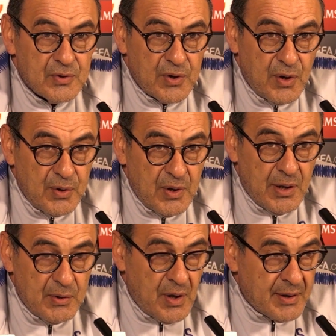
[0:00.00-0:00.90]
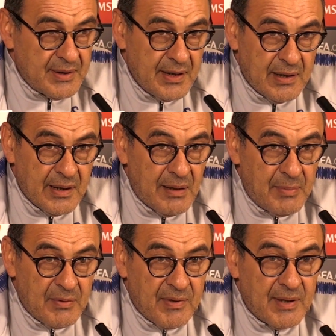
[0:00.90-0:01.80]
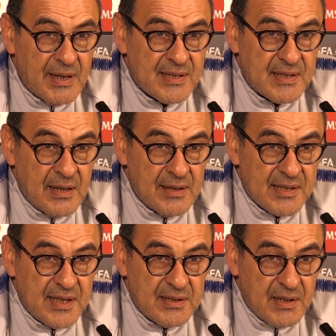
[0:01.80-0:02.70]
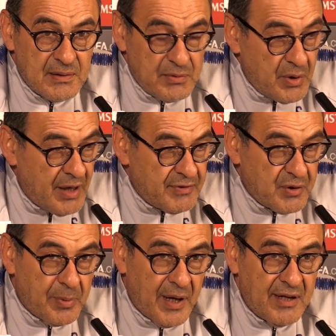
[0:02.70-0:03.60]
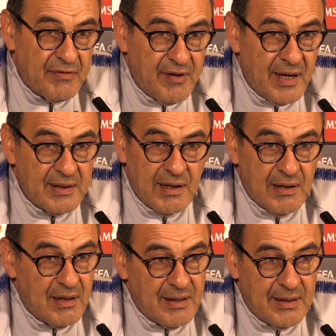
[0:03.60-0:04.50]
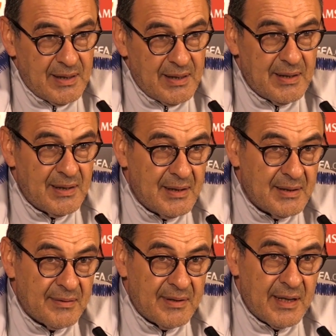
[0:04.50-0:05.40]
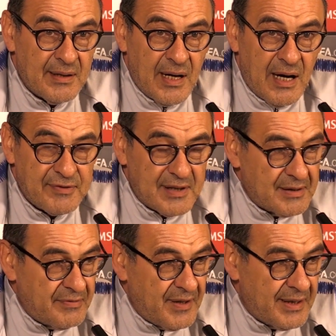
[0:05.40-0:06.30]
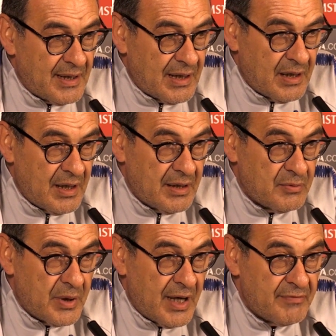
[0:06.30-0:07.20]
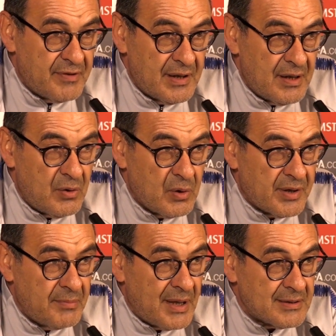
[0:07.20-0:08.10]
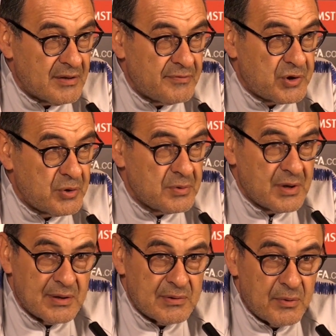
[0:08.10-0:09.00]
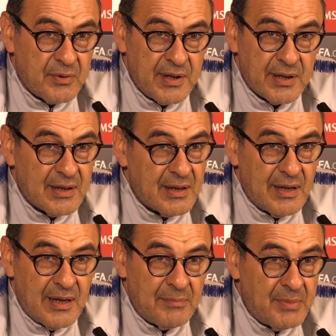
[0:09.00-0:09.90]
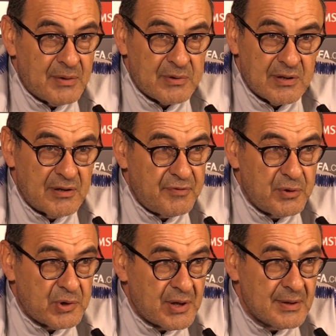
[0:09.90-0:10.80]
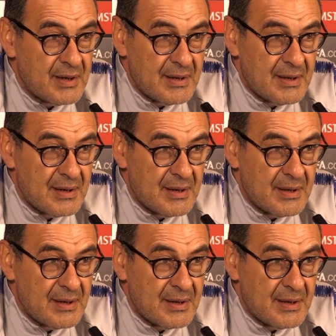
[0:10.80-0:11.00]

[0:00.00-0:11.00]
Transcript: Sure, you are, you are thinking about the next uh, season. We have to play a final. Uh, uh, then after the final, uh, we have uh, all the month of June to think uh, about the future.